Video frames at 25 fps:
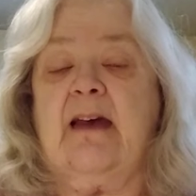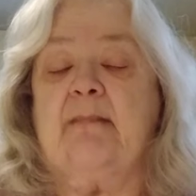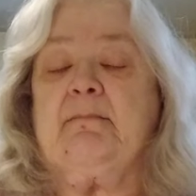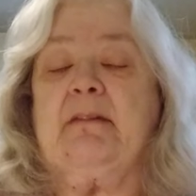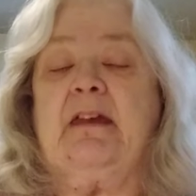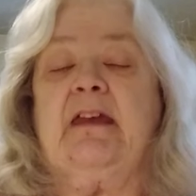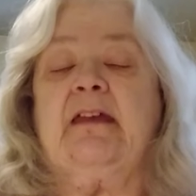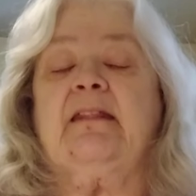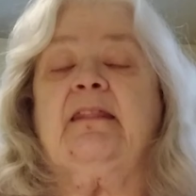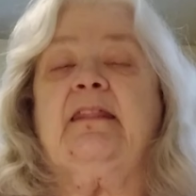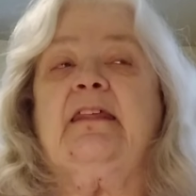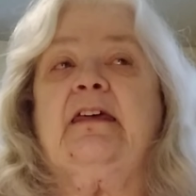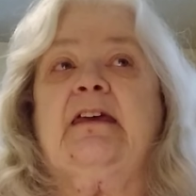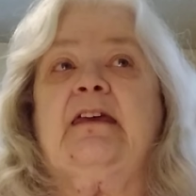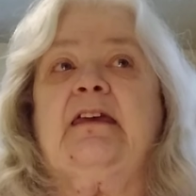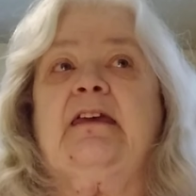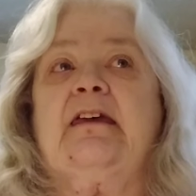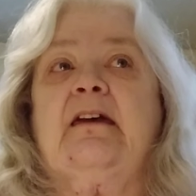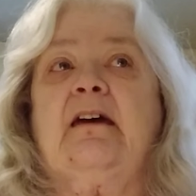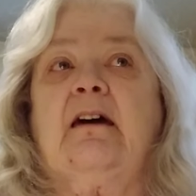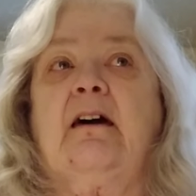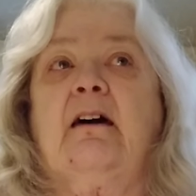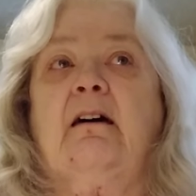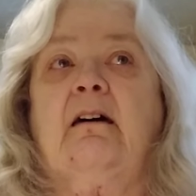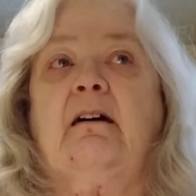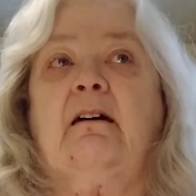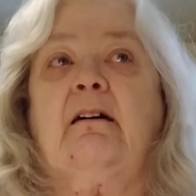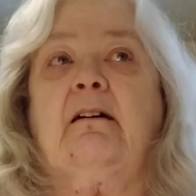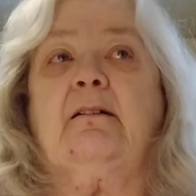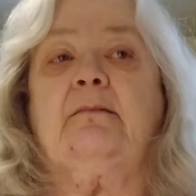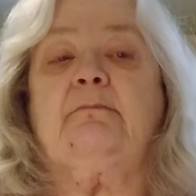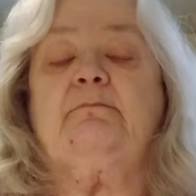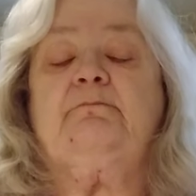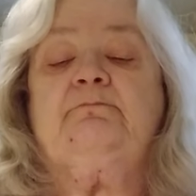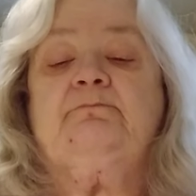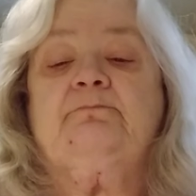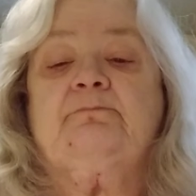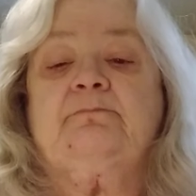I mean, the
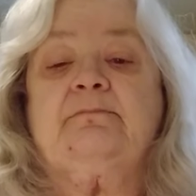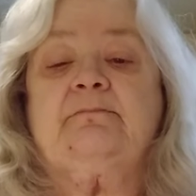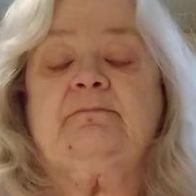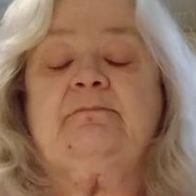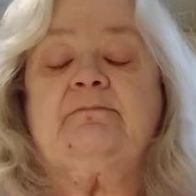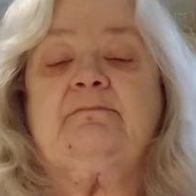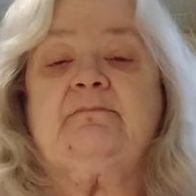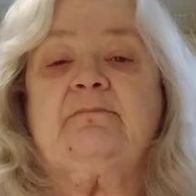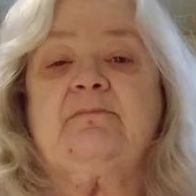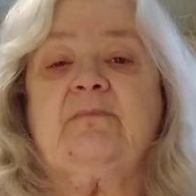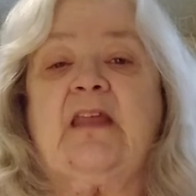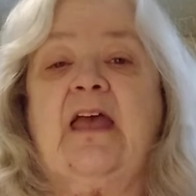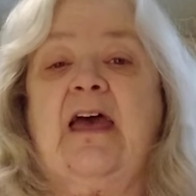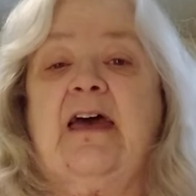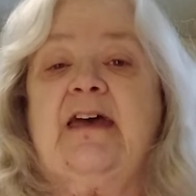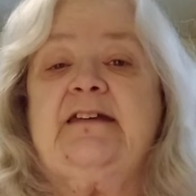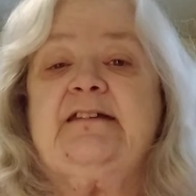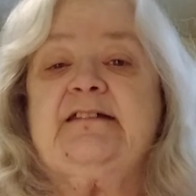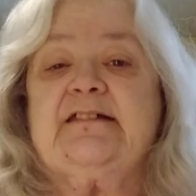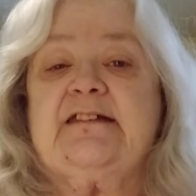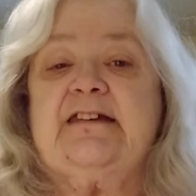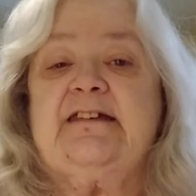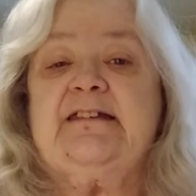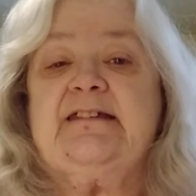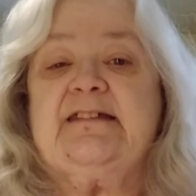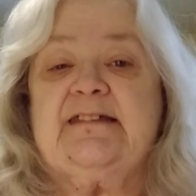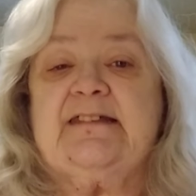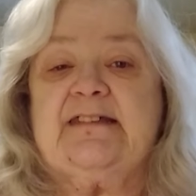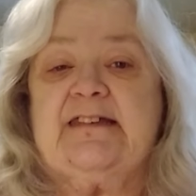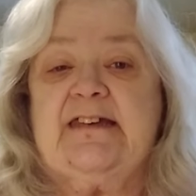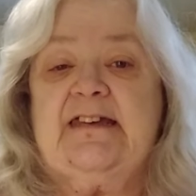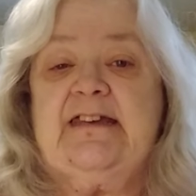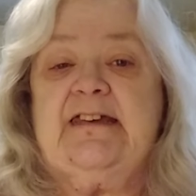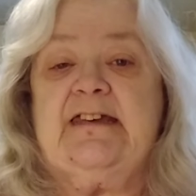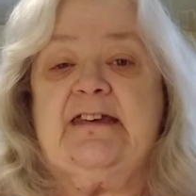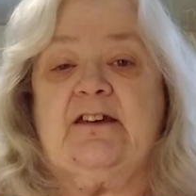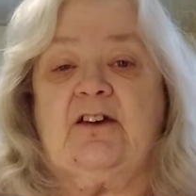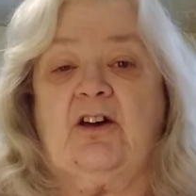um,
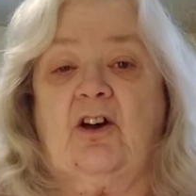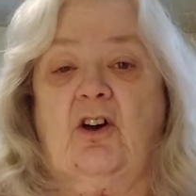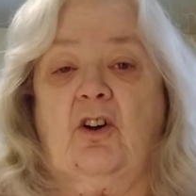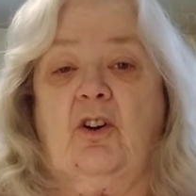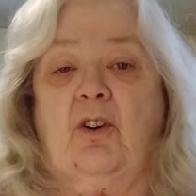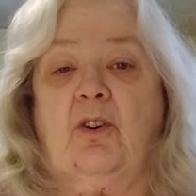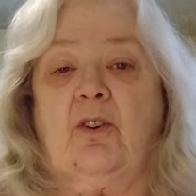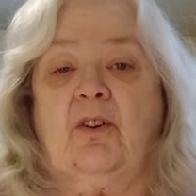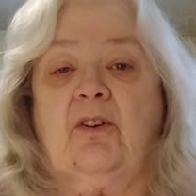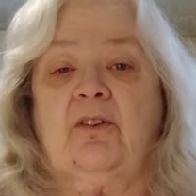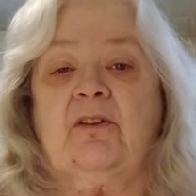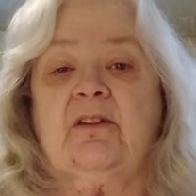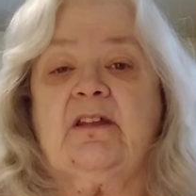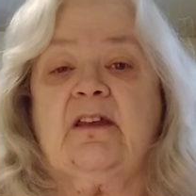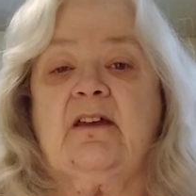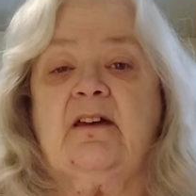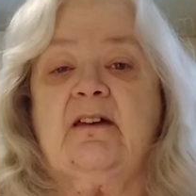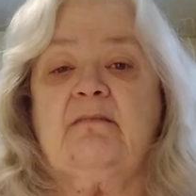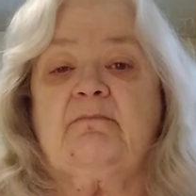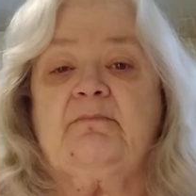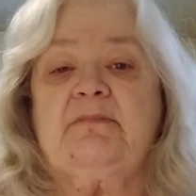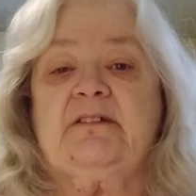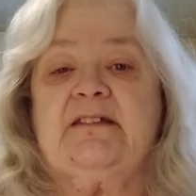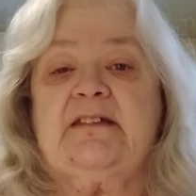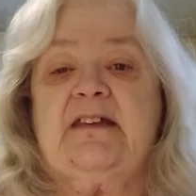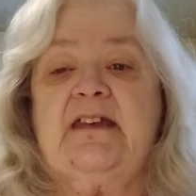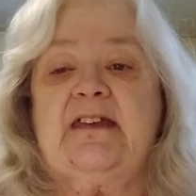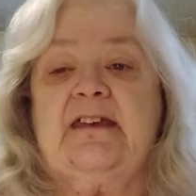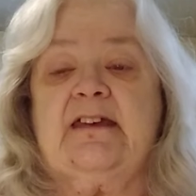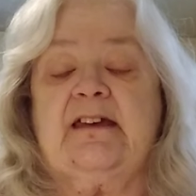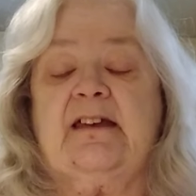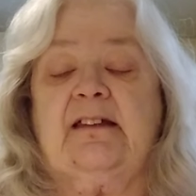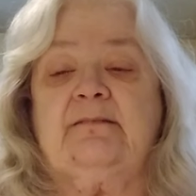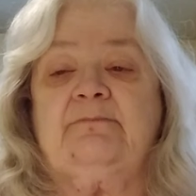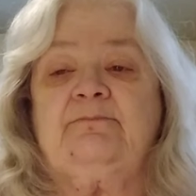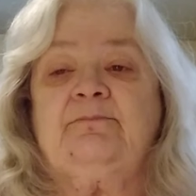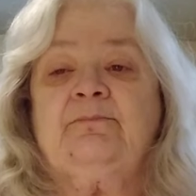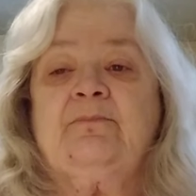ATC card comes
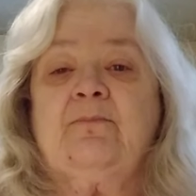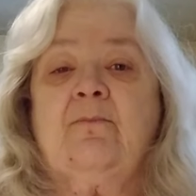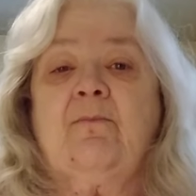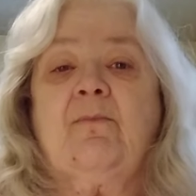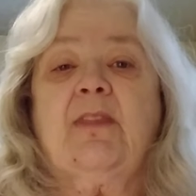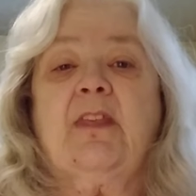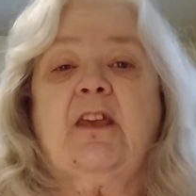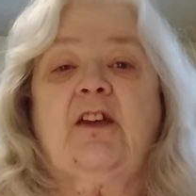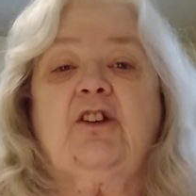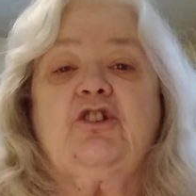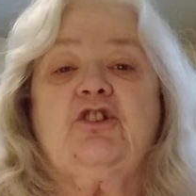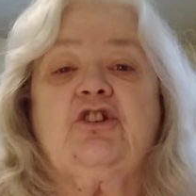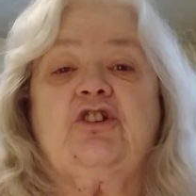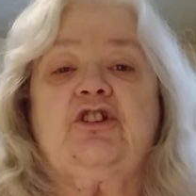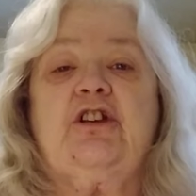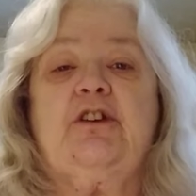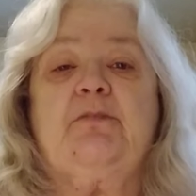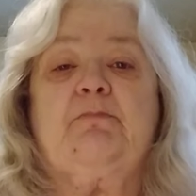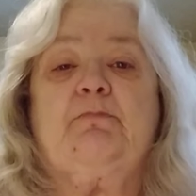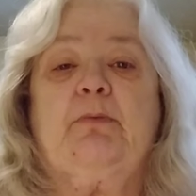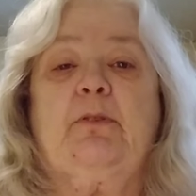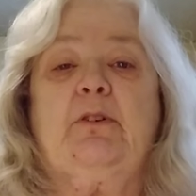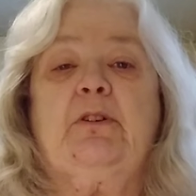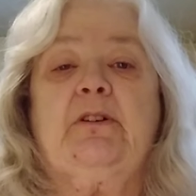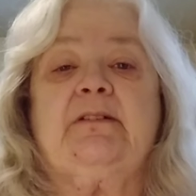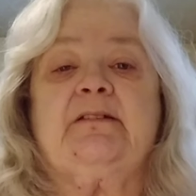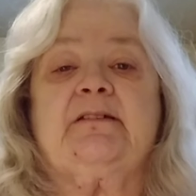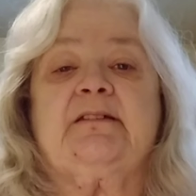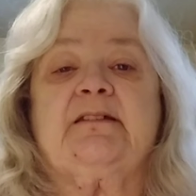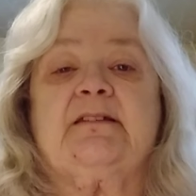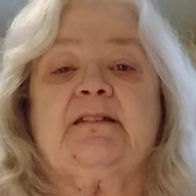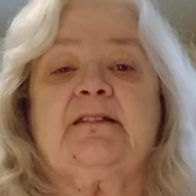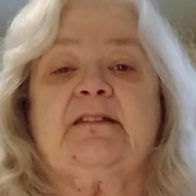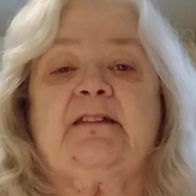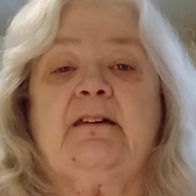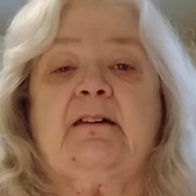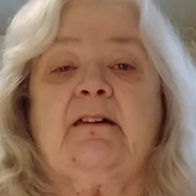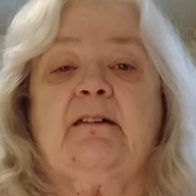in, she
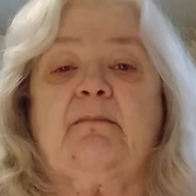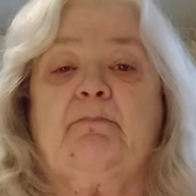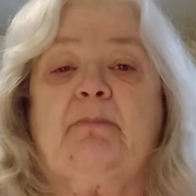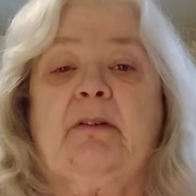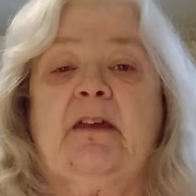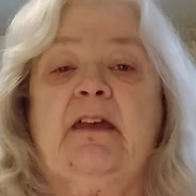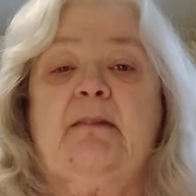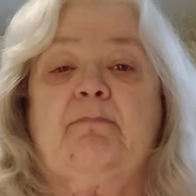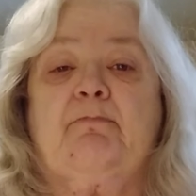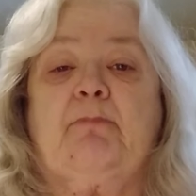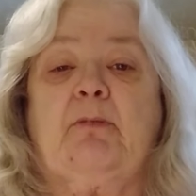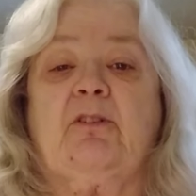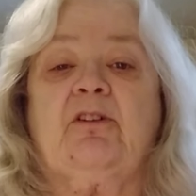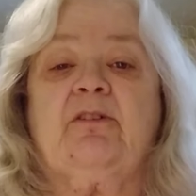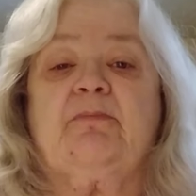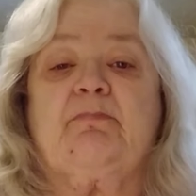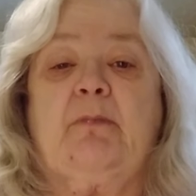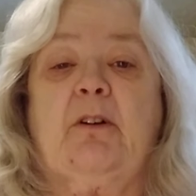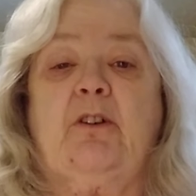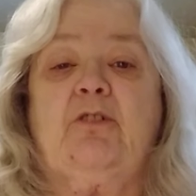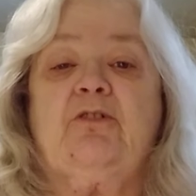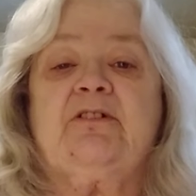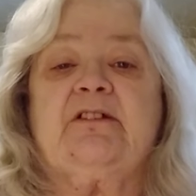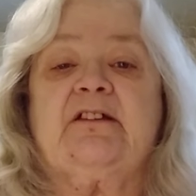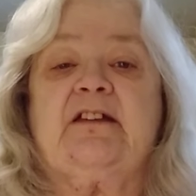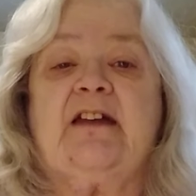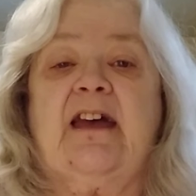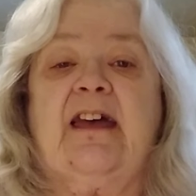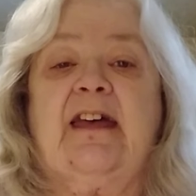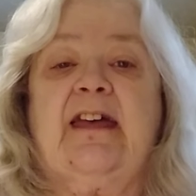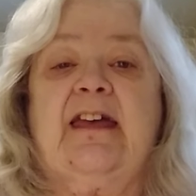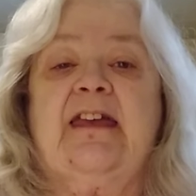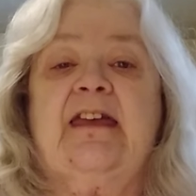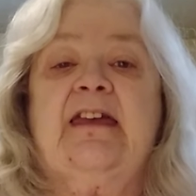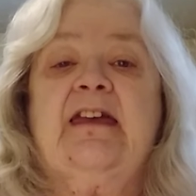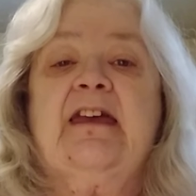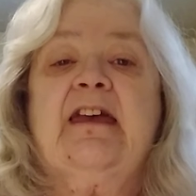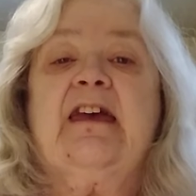puts the people's
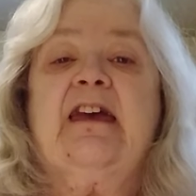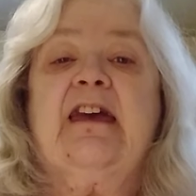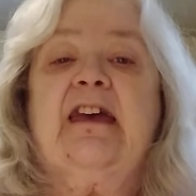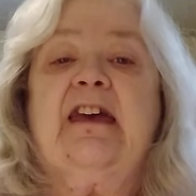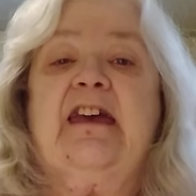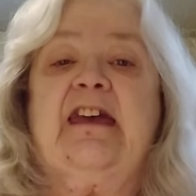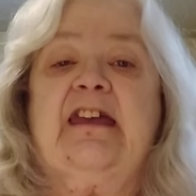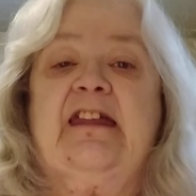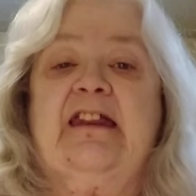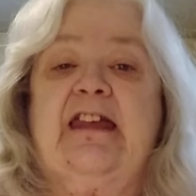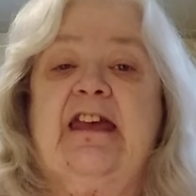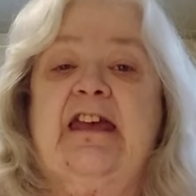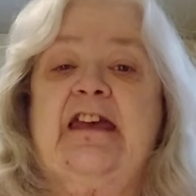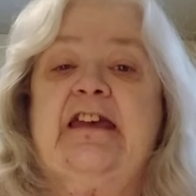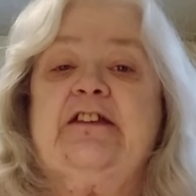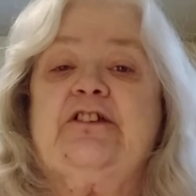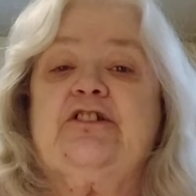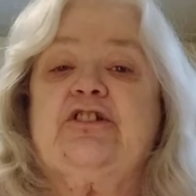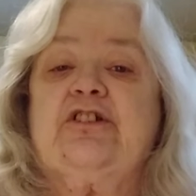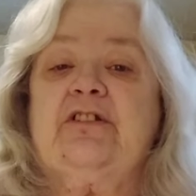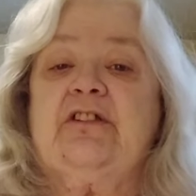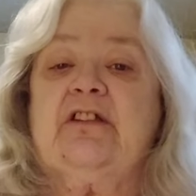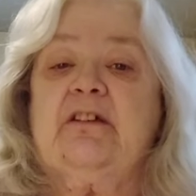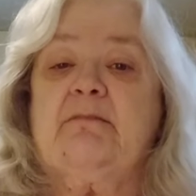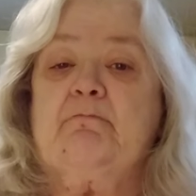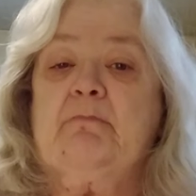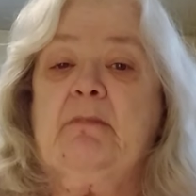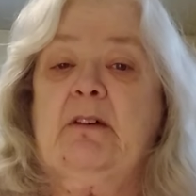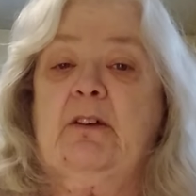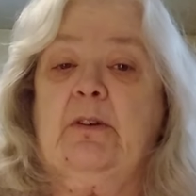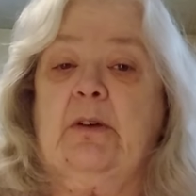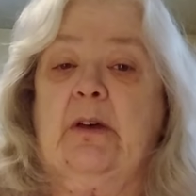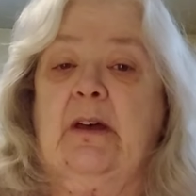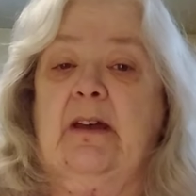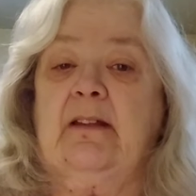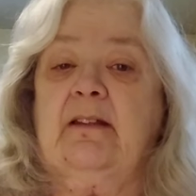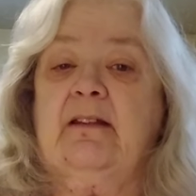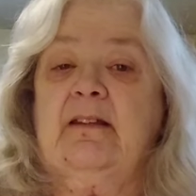birthday in each of the
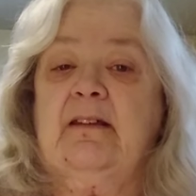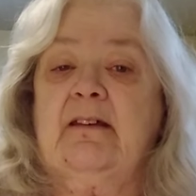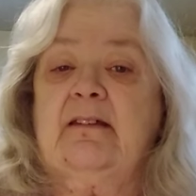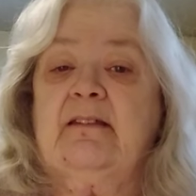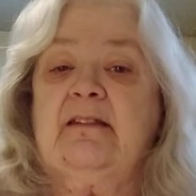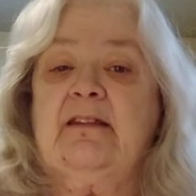month.